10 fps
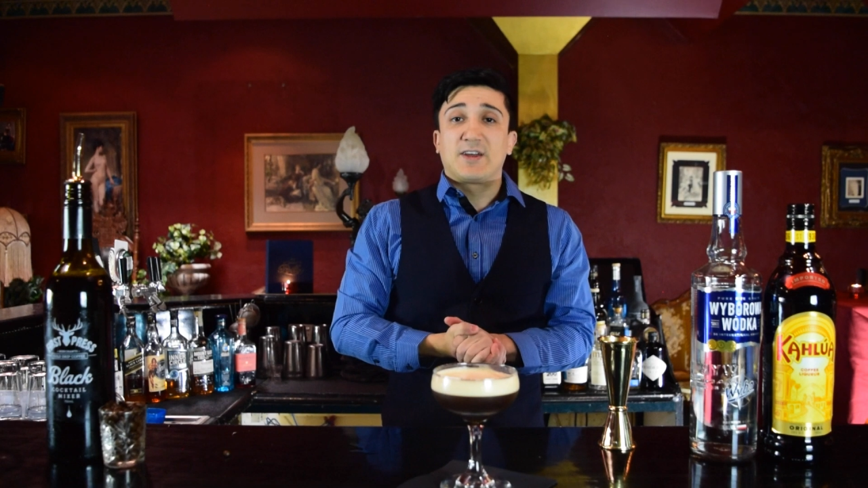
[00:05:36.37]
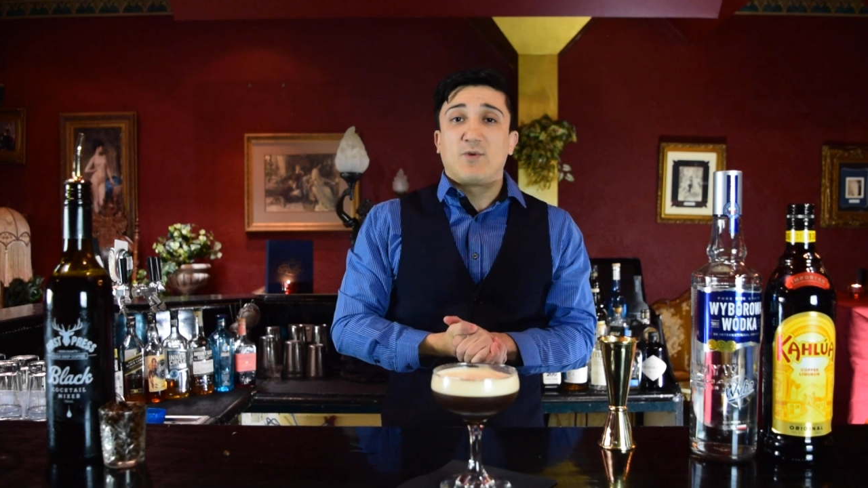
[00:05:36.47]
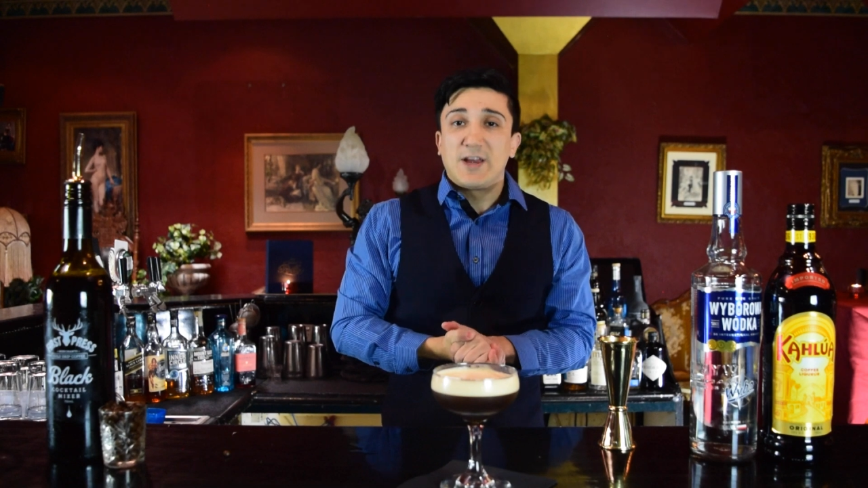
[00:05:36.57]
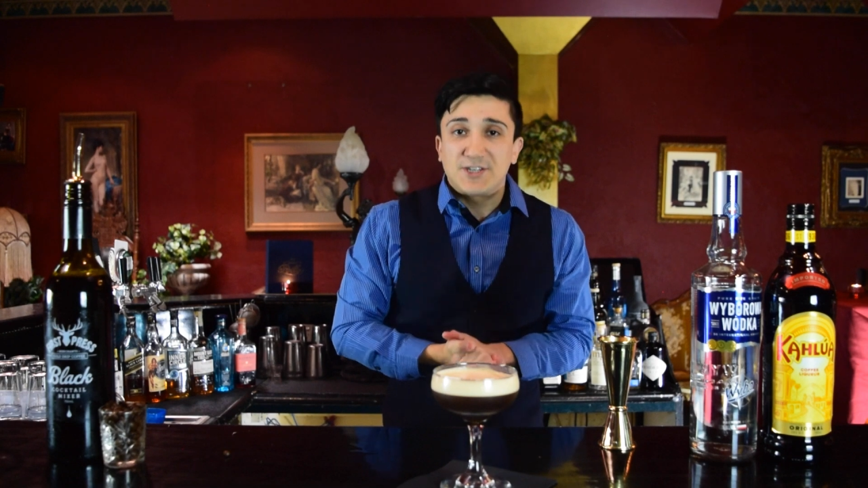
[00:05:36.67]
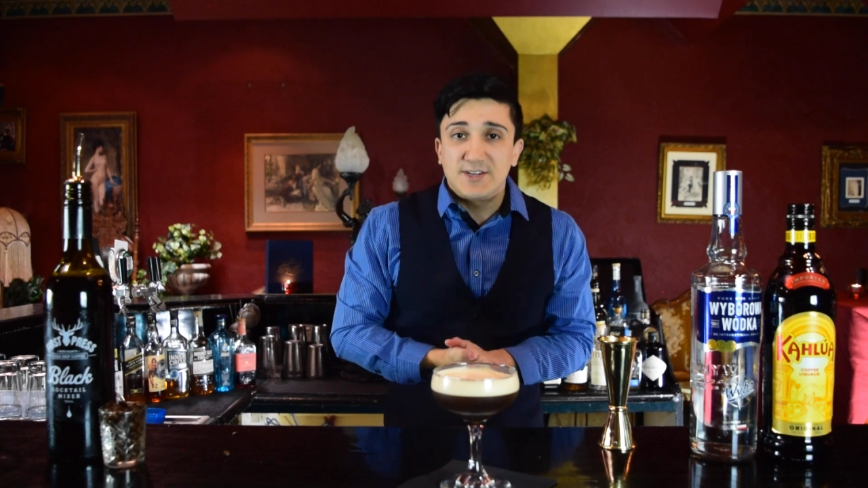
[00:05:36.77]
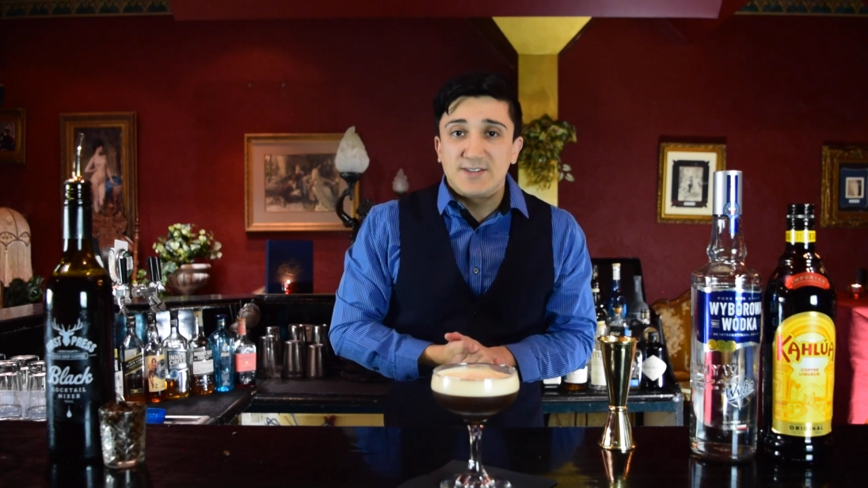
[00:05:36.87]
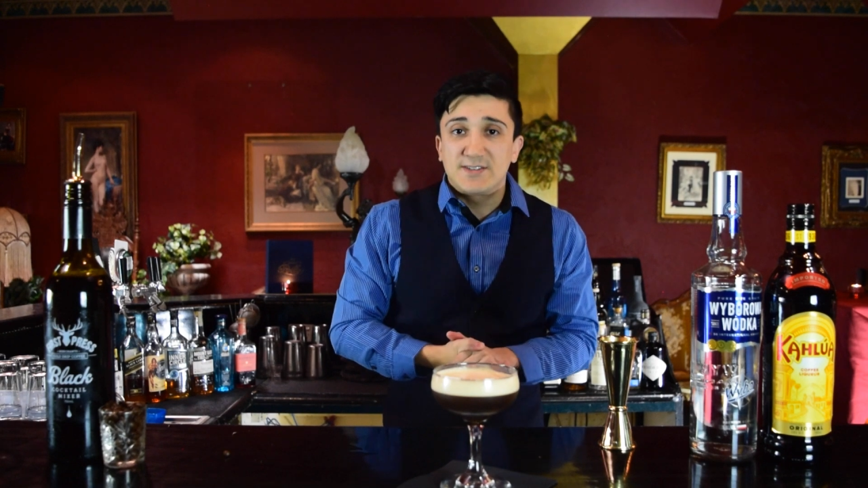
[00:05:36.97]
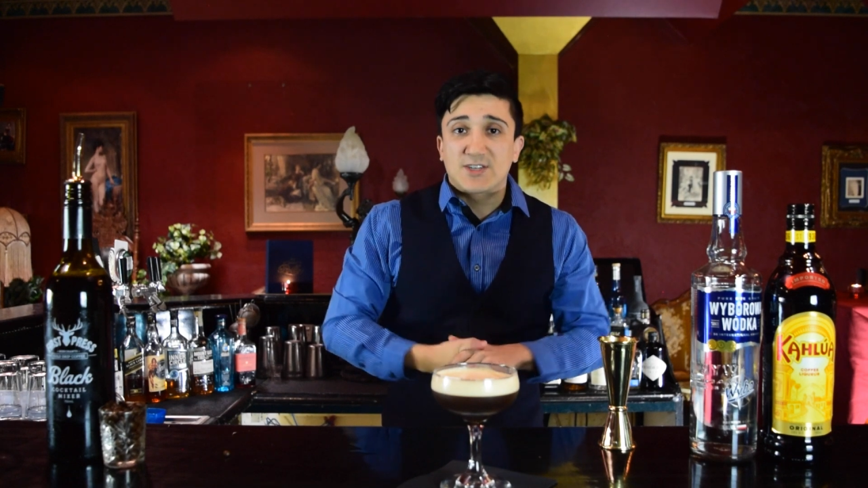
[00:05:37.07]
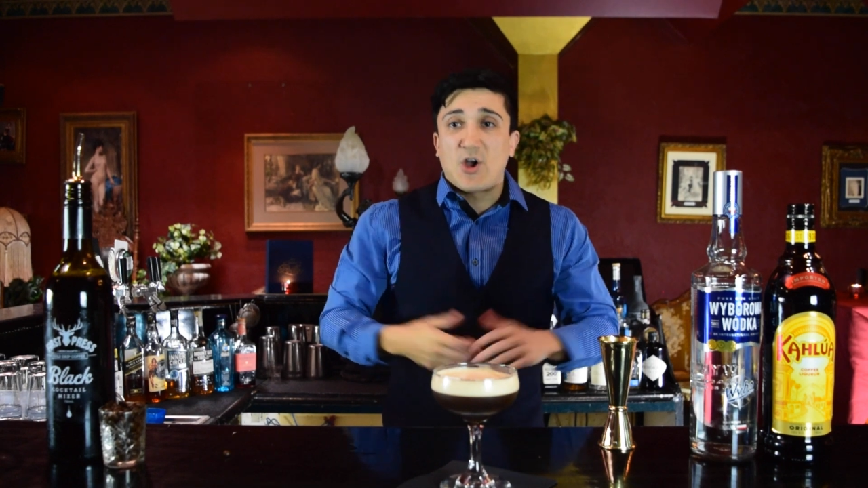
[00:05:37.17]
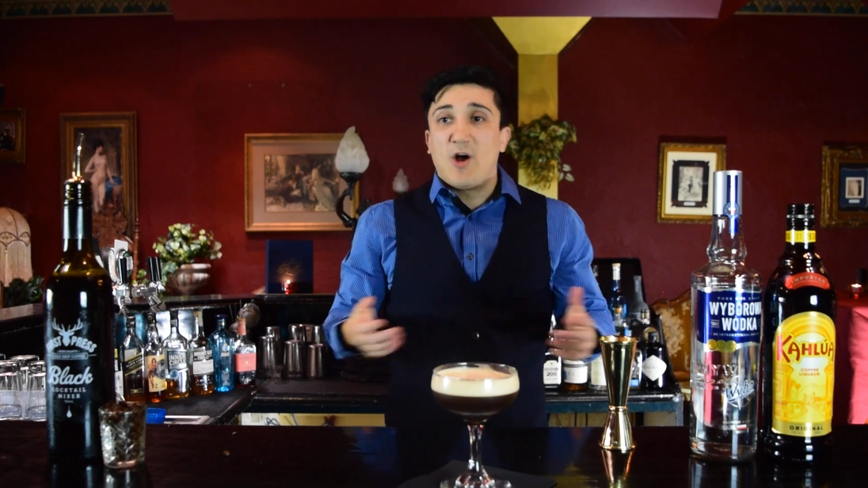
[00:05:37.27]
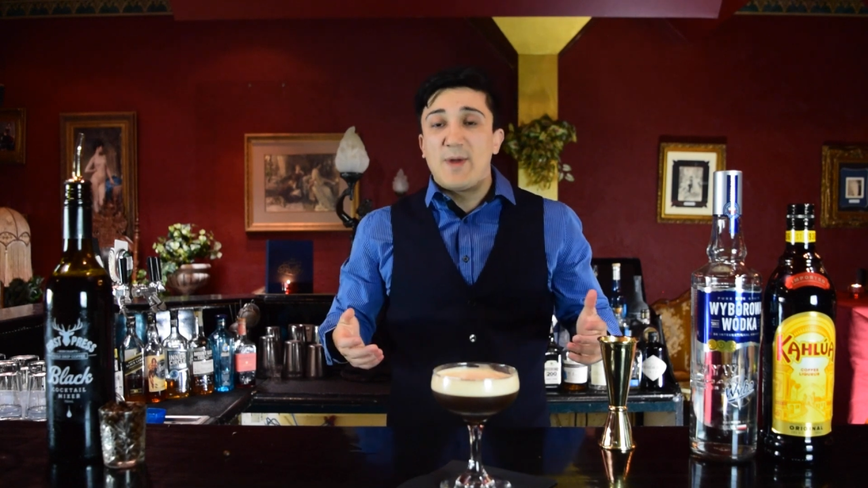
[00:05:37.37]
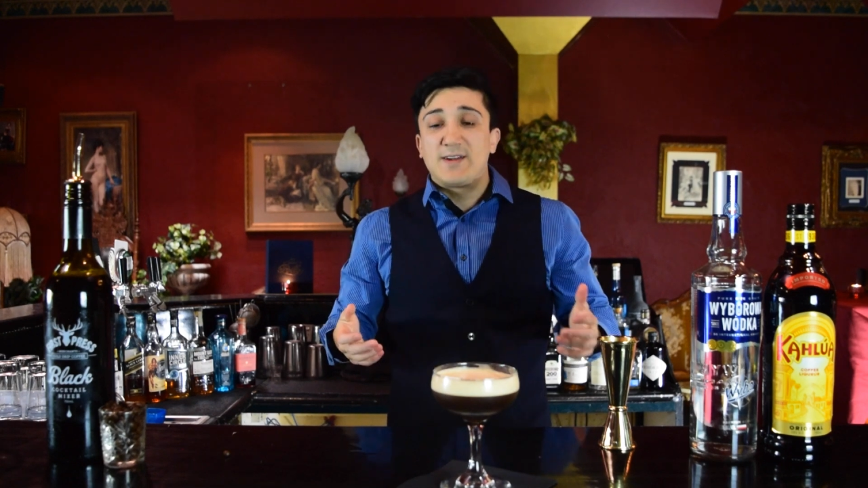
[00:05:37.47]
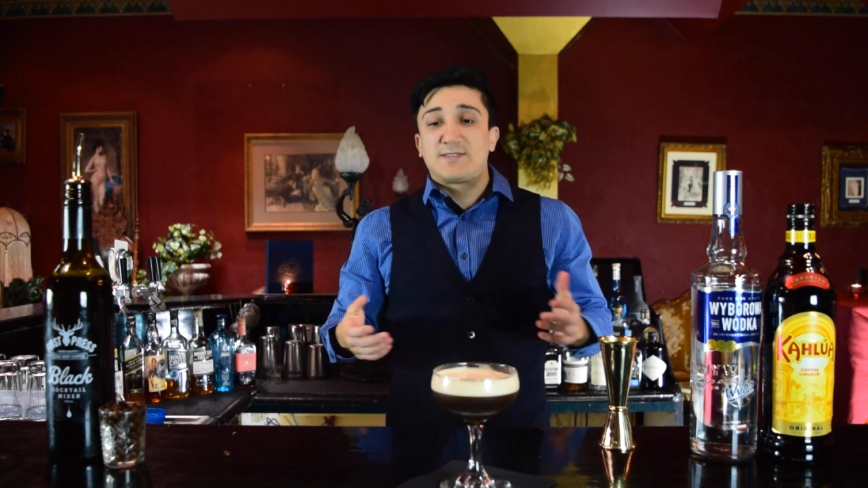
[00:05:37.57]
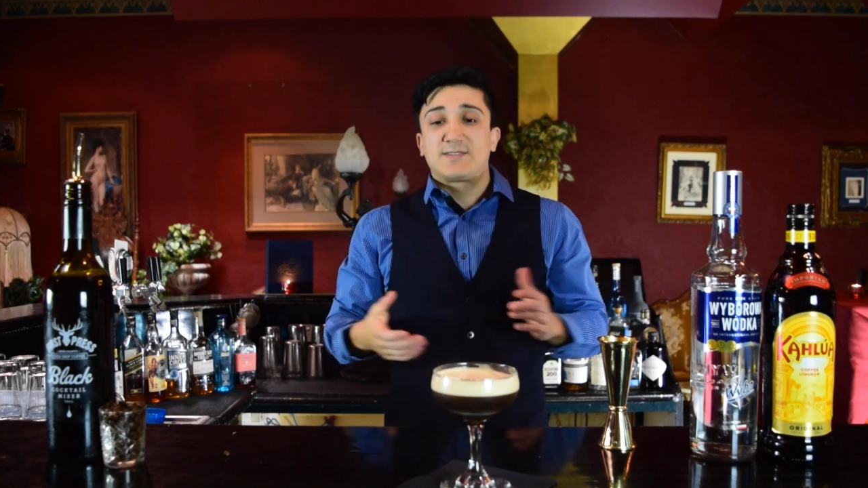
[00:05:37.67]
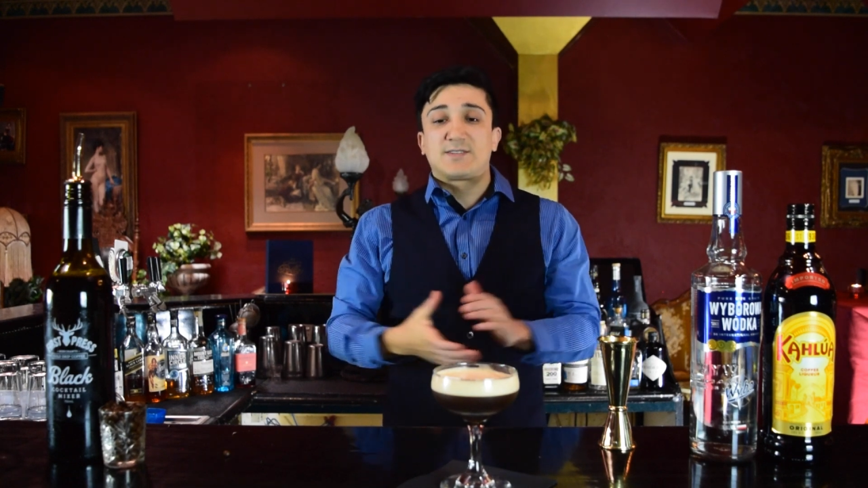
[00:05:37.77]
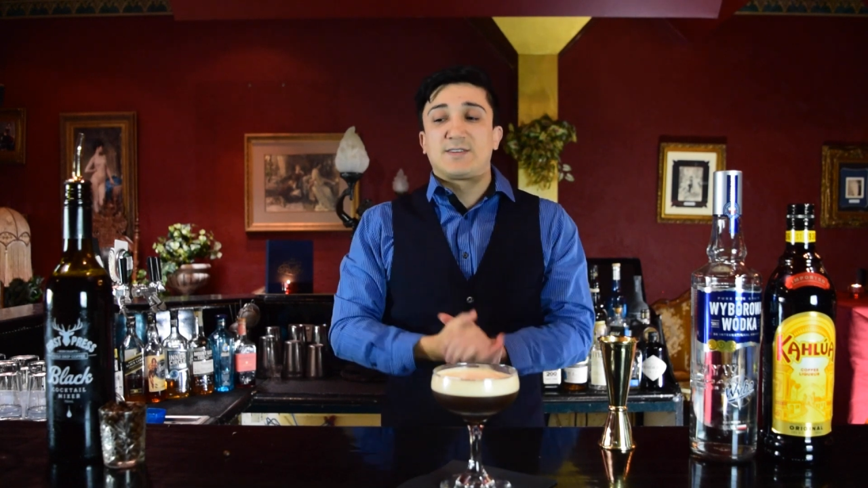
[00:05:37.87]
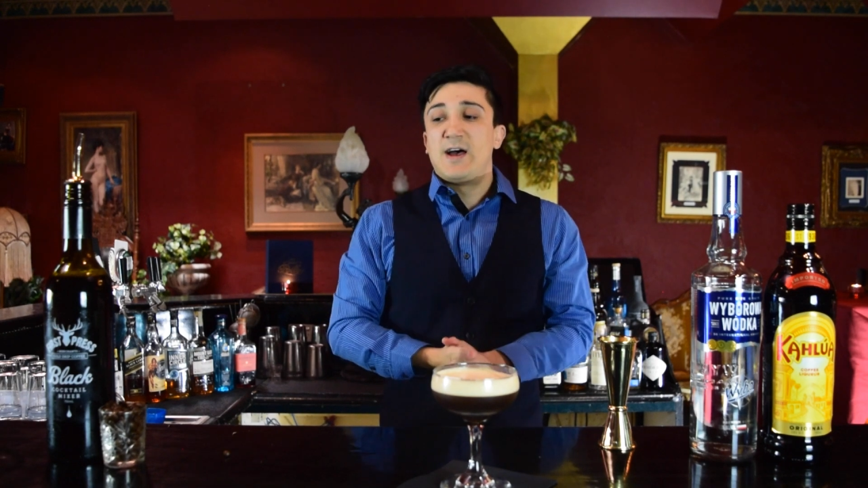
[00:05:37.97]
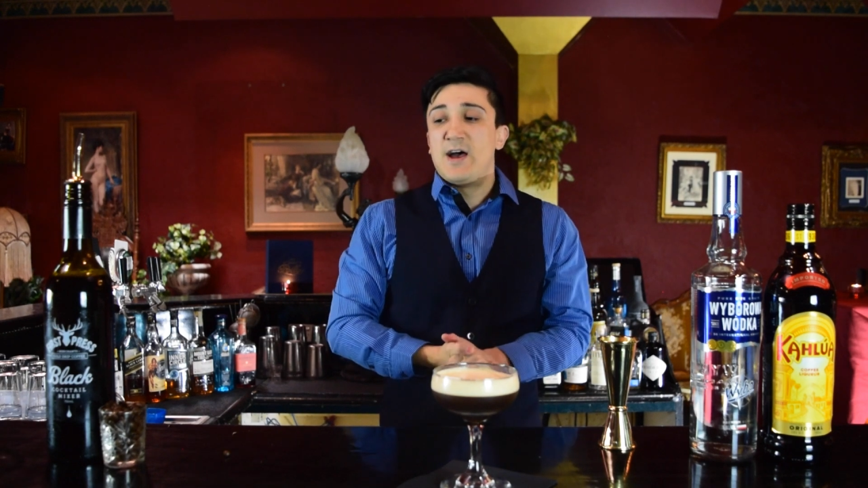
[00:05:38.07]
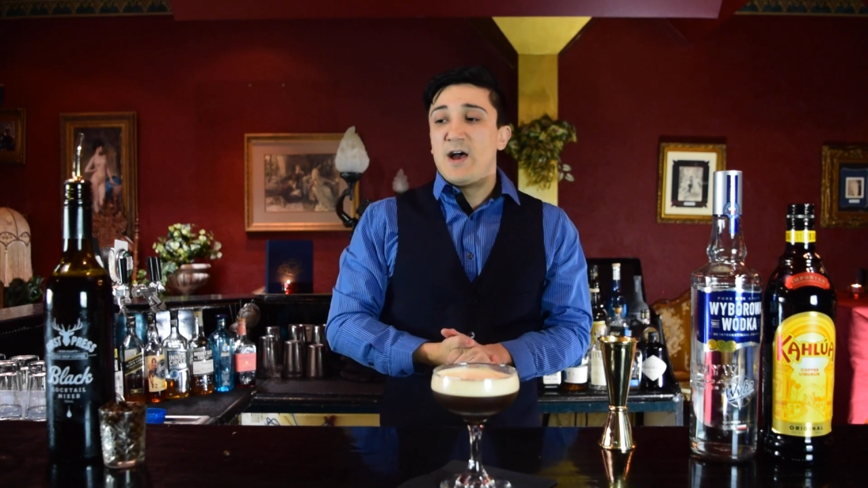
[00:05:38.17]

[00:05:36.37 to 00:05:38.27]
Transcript: questions, comments,